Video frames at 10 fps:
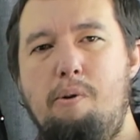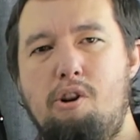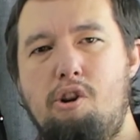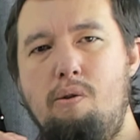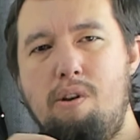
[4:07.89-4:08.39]
but
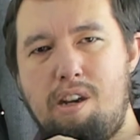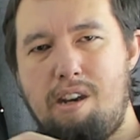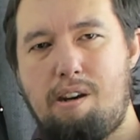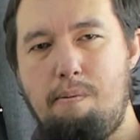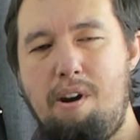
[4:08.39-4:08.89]
as soon as
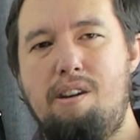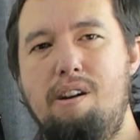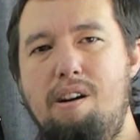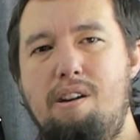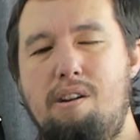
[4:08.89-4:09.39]
it's
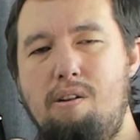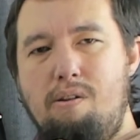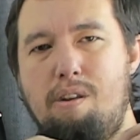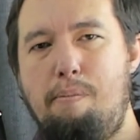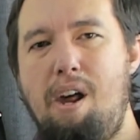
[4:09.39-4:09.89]
committed, as soon
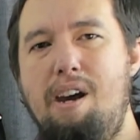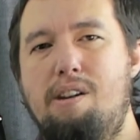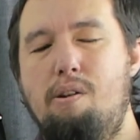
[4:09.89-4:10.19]
as the player's